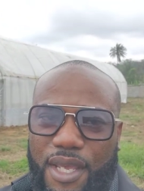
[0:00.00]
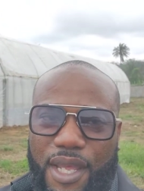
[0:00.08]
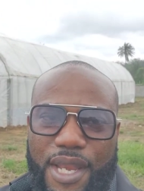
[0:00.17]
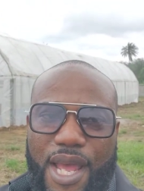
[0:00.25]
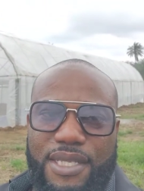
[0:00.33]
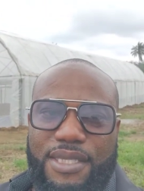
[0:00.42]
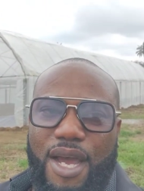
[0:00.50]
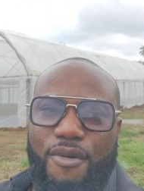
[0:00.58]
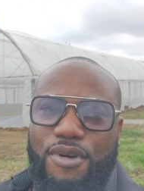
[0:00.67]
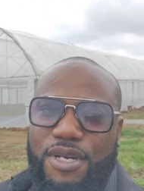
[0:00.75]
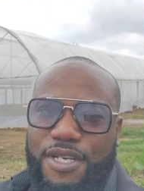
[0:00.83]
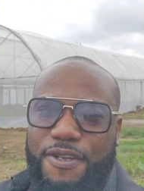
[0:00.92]
And that's how
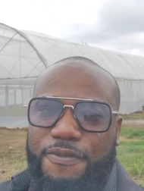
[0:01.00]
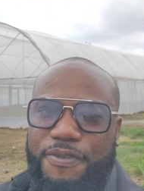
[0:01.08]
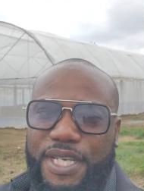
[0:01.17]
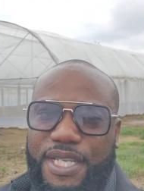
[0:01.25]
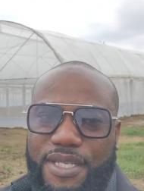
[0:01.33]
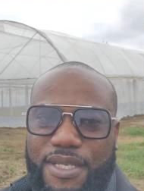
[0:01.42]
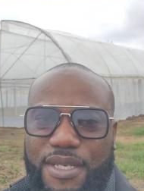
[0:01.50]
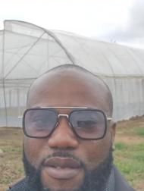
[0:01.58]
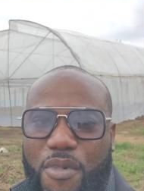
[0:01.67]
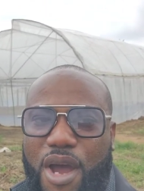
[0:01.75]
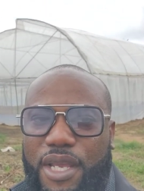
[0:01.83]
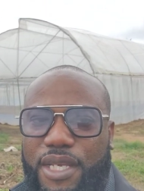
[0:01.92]
we're going to feed the
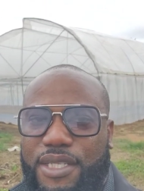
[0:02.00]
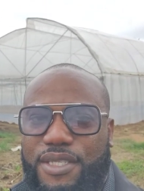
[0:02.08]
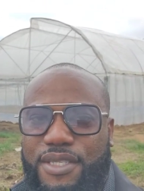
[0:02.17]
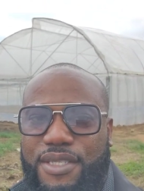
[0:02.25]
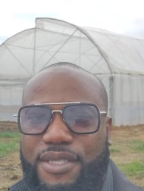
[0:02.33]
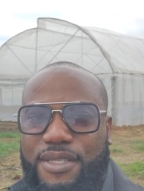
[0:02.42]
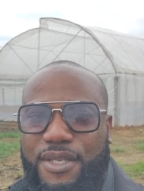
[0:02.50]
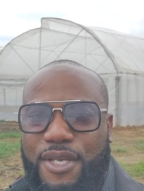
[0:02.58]
markets